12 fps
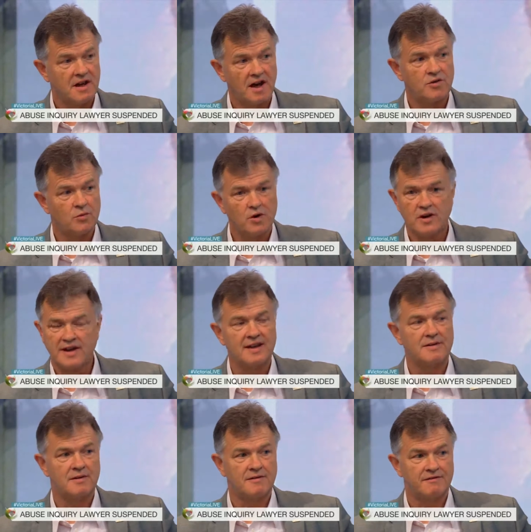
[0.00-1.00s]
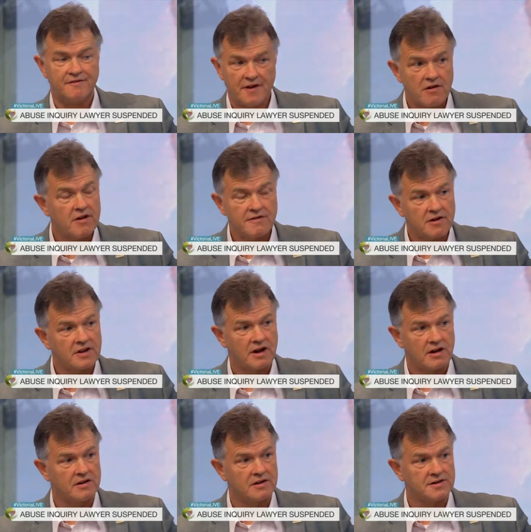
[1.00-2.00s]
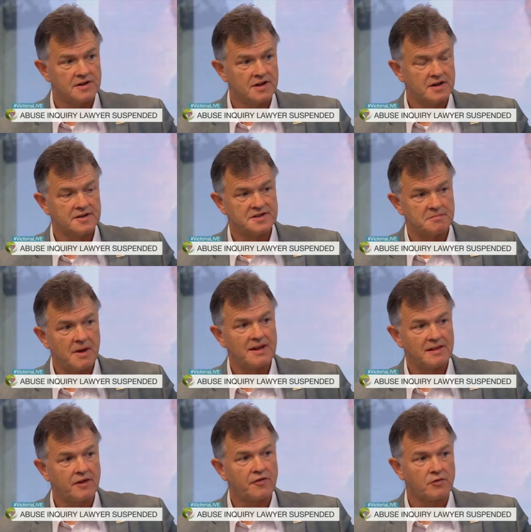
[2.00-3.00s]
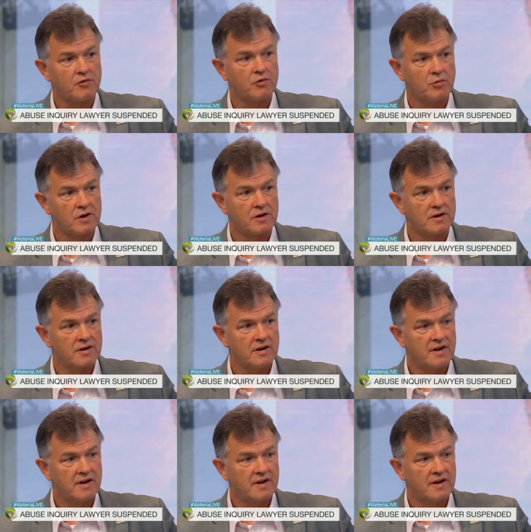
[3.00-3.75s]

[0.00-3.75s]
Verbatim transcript: and working very, very hard to make this all work.